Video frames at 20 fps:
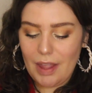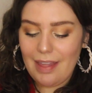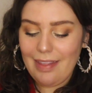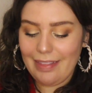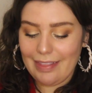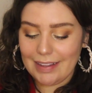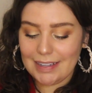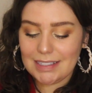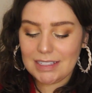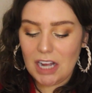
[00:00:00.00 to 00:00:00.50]

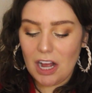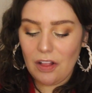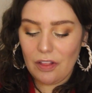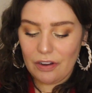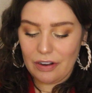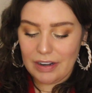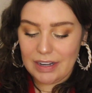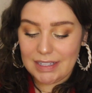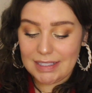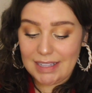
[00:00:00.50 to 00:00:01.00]
this color
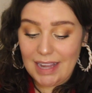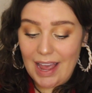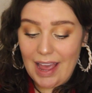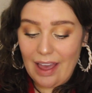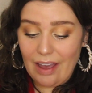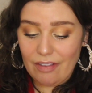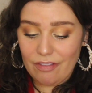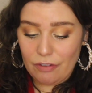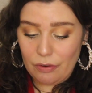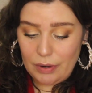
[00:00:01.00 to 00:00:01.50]
is
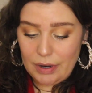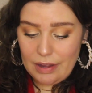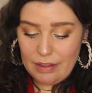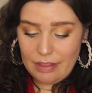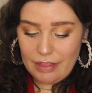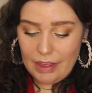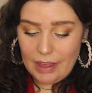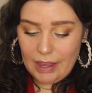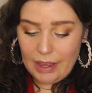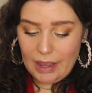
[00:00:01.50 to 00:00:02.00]

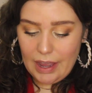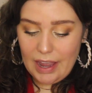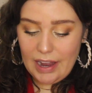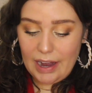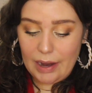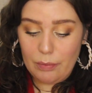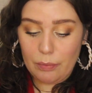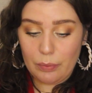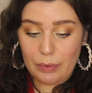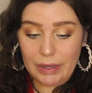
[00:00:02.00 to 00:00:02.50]
everything, and
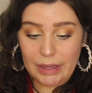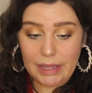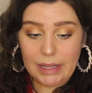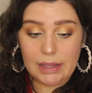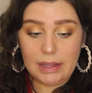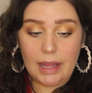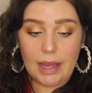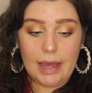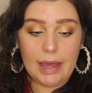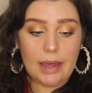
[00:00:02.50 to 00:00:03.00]
I really
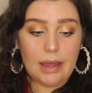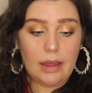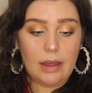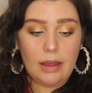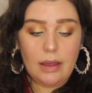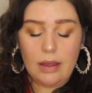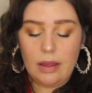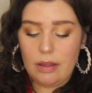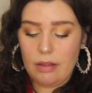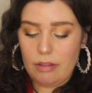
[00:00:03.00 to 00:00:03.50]
like
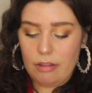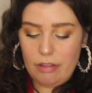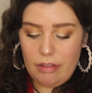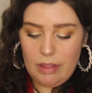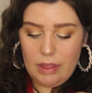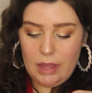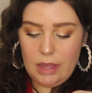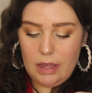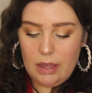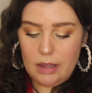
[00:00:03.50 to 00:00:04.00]

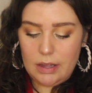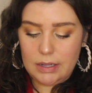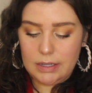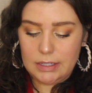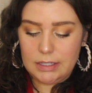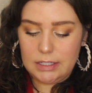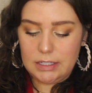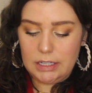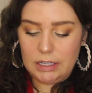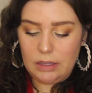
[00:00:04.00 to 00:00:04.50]
the
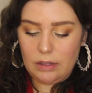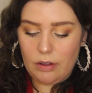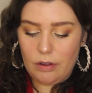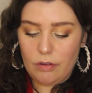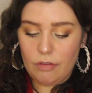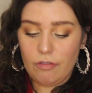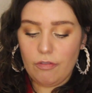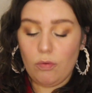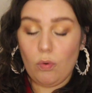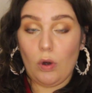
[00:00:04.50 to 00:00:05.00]

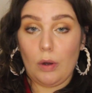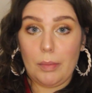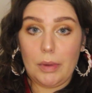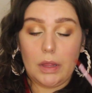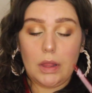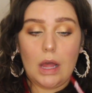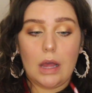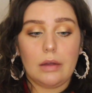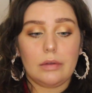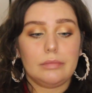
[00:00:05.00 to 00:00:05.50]
Stila
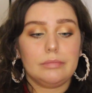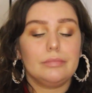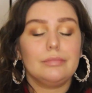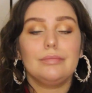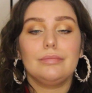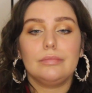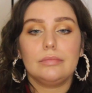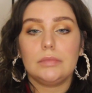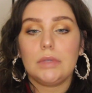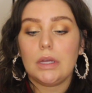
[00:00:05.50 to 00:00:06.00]
formula.
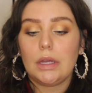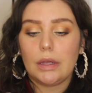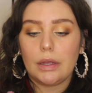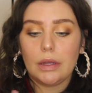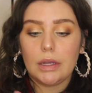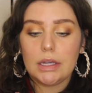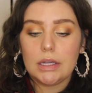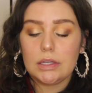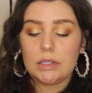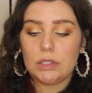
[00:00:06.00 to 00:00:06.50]

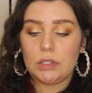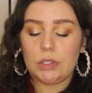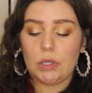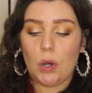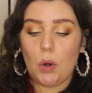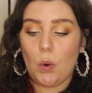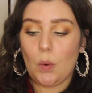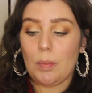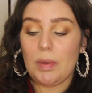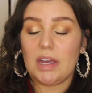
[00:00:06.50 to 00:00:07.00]

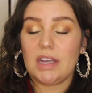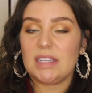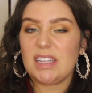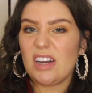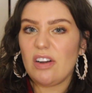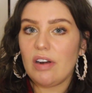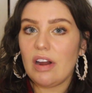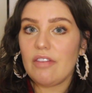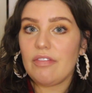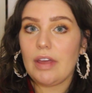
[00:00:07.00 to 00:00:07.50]
So because I
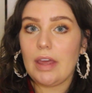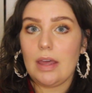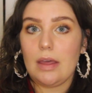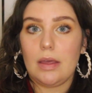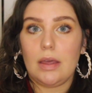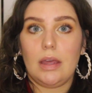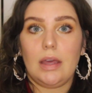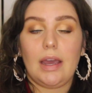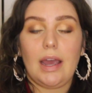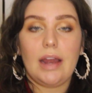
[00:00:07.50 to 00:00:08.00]
don't have
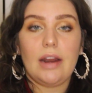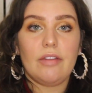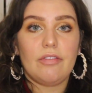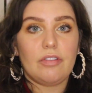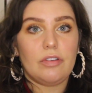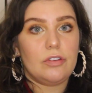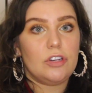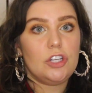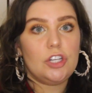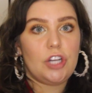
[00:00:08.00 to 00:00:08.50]
a kind of
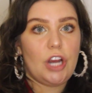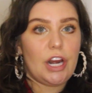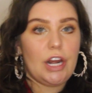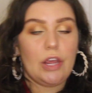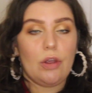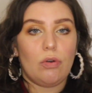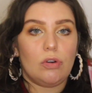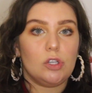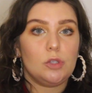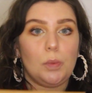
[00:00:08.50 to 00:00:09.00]
a
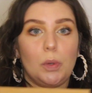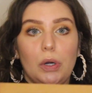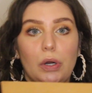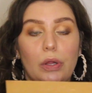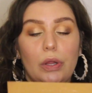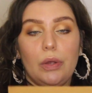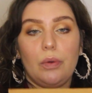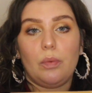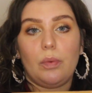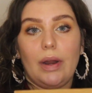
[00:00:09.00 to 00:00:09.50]
shiny or
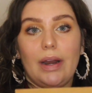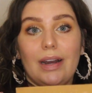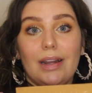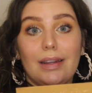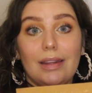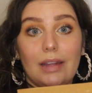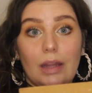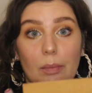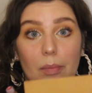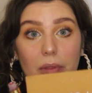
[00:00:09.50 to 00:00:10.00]
sparkly red
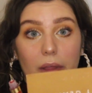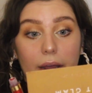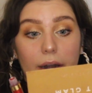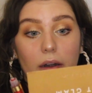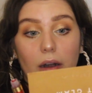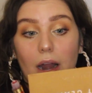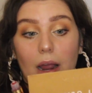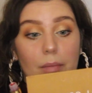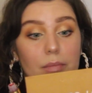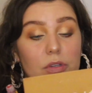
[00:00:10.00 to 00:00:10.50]
lip
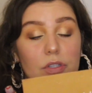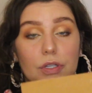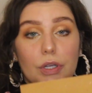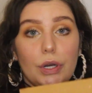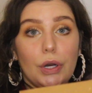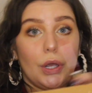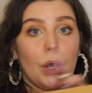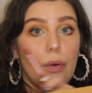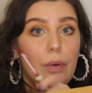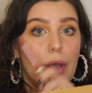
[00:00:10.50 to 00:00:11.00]
liner, I'm just
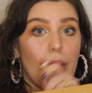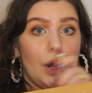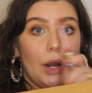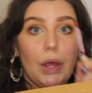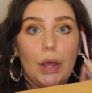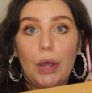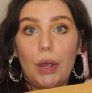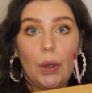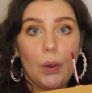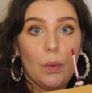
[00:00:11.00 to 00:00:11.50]
going to go in
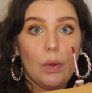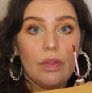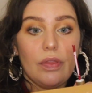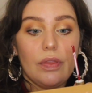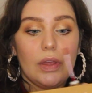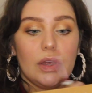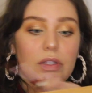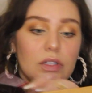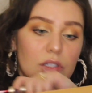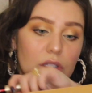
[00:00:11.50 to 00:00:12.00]
with
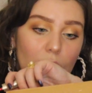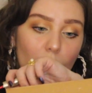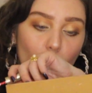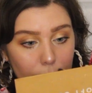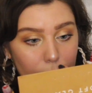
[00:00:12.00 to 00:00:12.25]
this.